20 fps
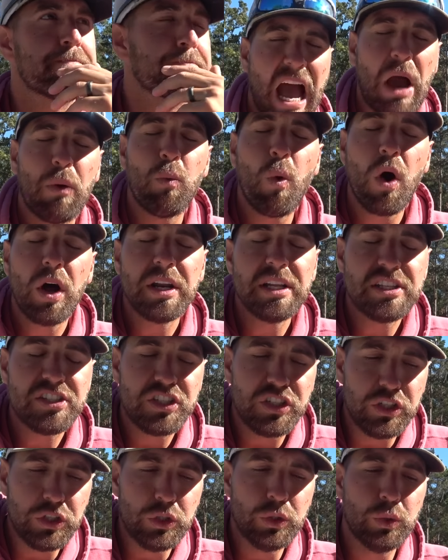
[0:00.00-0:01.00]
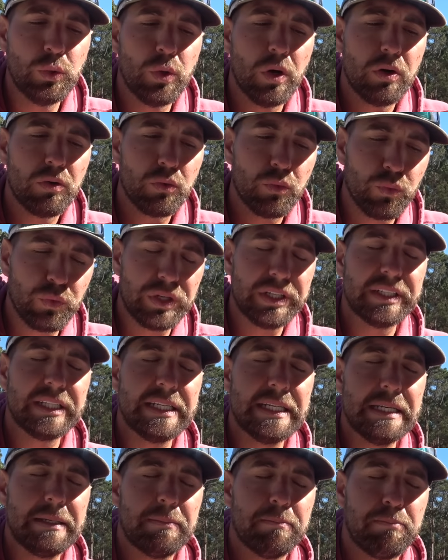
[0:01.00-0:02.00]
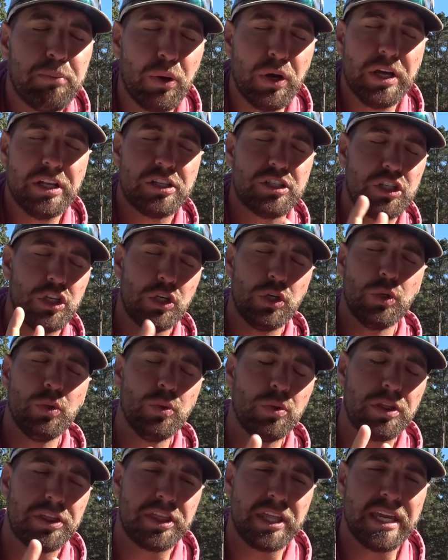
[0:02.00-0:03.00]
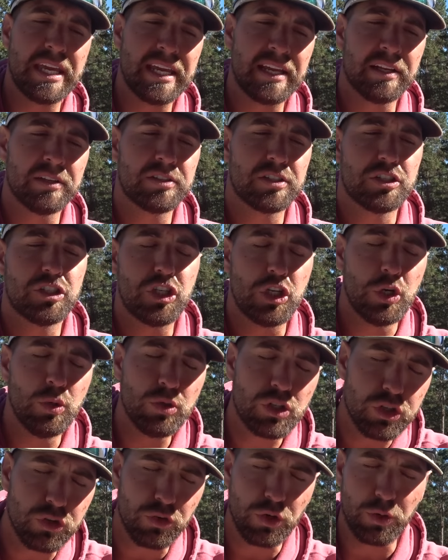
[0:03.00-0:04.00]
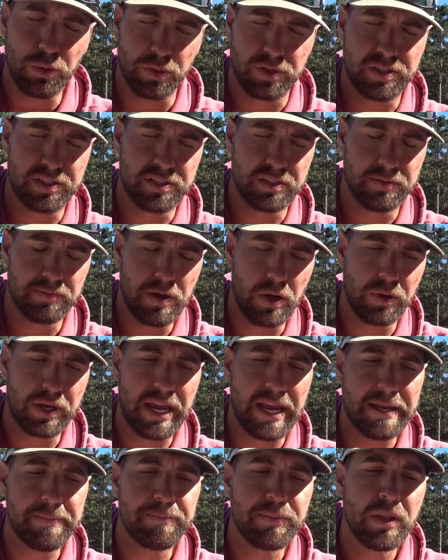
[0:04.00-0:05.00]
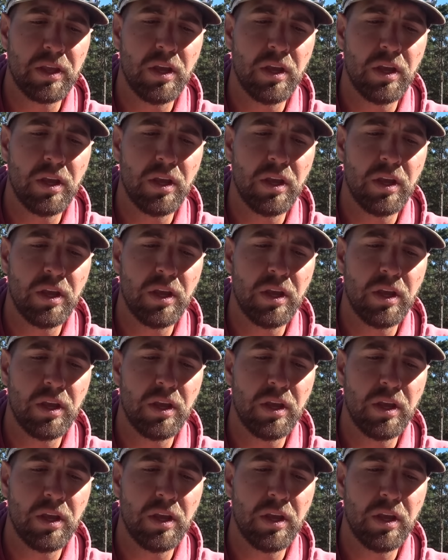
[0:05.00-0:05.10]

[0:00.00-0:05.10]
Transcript: I wanted to really put two things, two truths, okay?